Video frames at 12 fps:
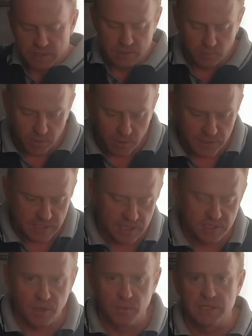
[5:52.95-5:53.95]
So what I did
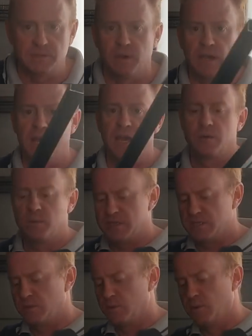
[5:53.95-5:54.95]
is I went to my hardware
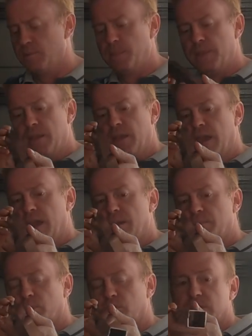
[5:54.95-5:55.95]
store
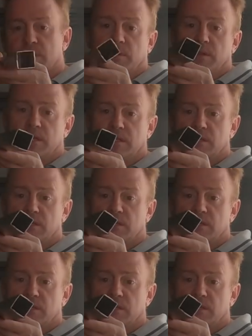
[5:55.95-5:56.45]
and bought some of this.